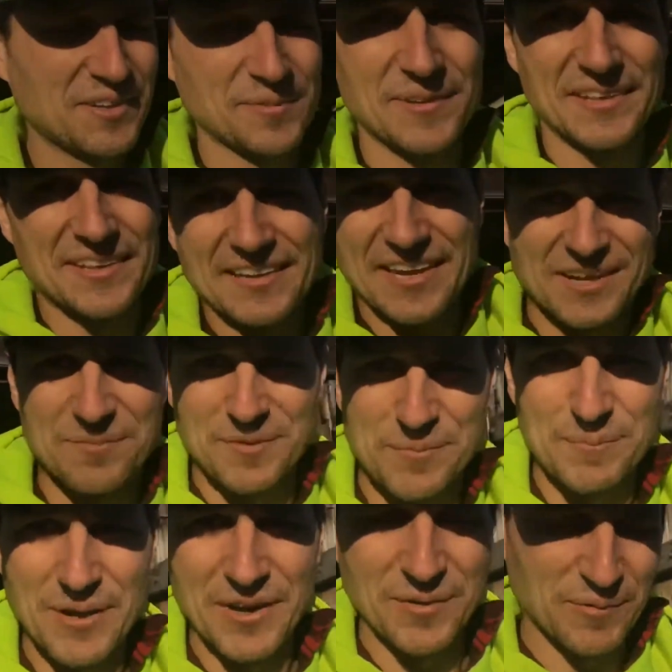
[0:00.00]
We just take them
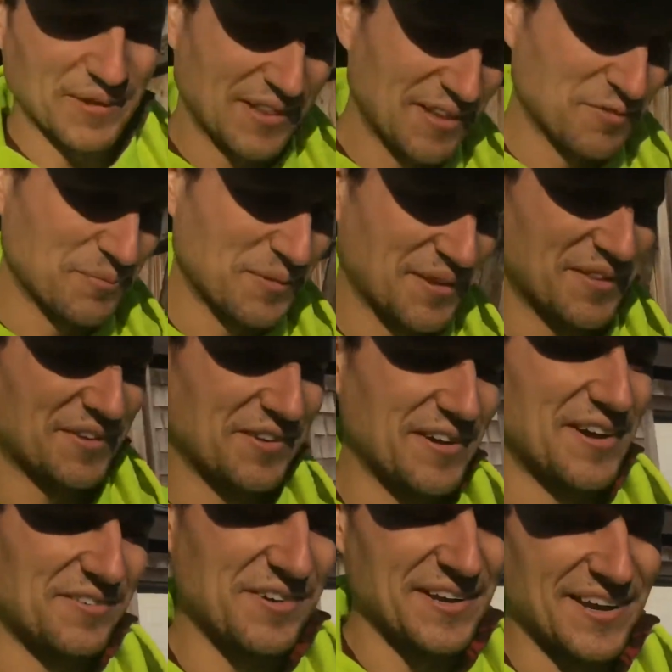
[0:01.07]
apart, we leave them on the
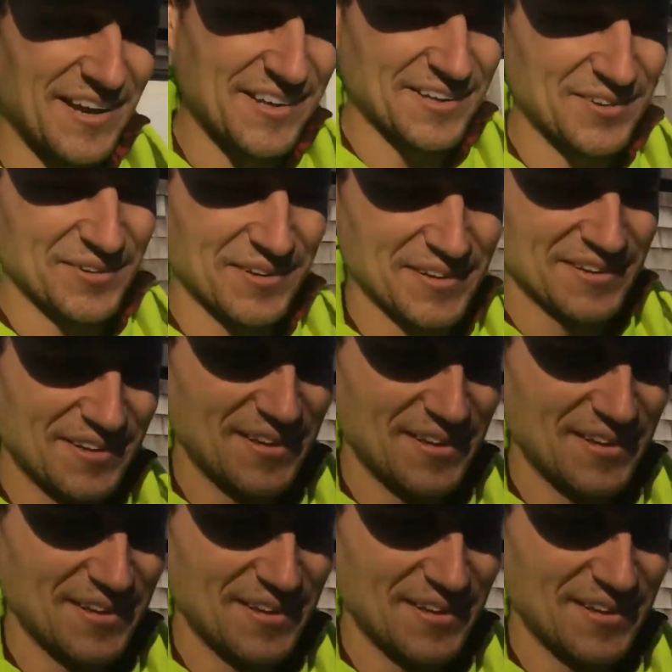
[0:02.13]
ground right next to it.